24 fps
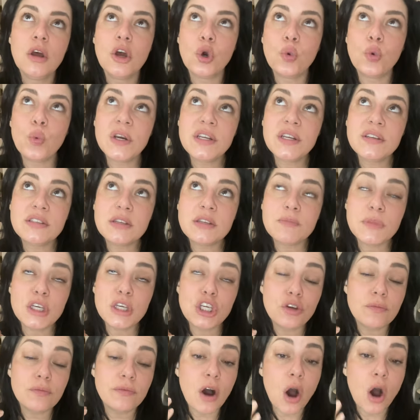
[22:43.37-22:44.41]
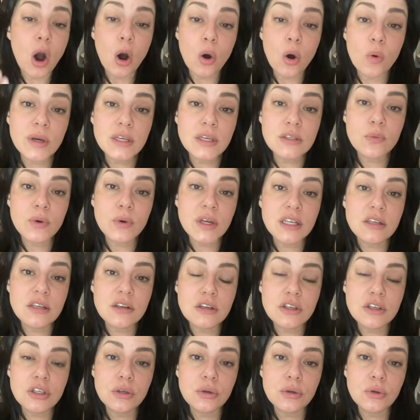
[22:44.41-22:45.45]
what is something you've always wanted to
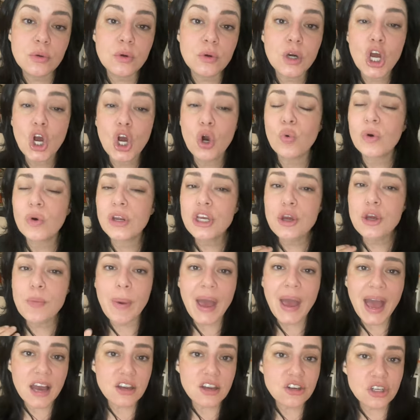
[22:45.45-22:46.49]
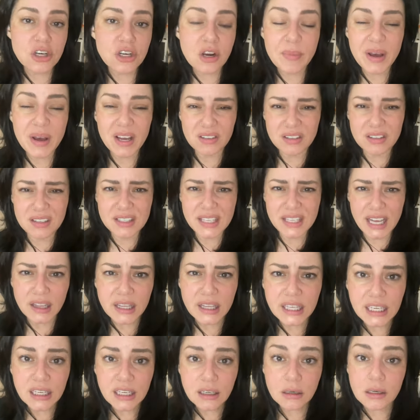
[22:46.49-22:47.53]
do what are you passionate about
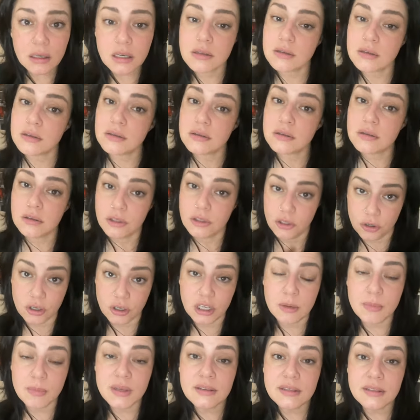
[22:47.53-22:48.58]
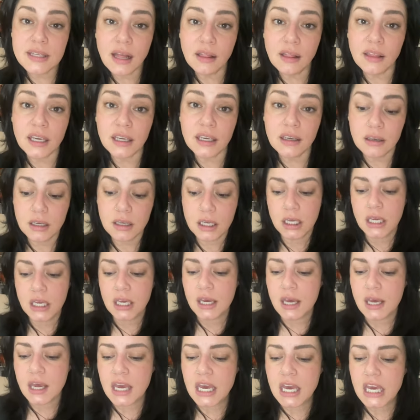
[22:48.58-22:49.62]
selling because you're going to be selling
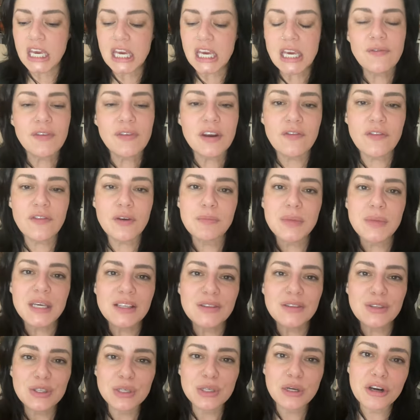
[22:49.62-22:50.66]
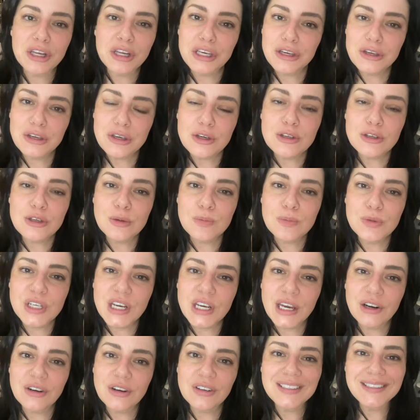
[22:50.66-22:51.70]
even if it means starting a YouTube
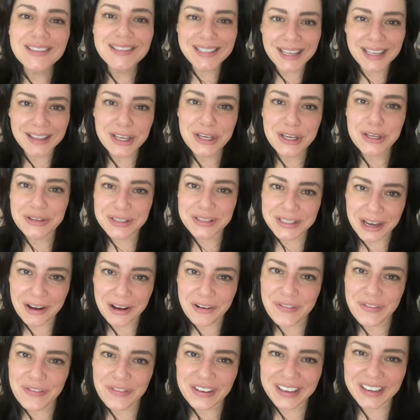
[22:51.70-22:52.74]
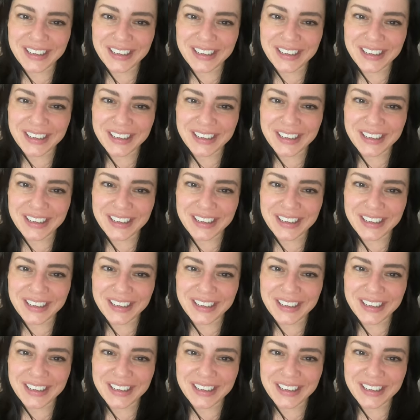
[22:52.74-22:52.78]
channel and selling yourself.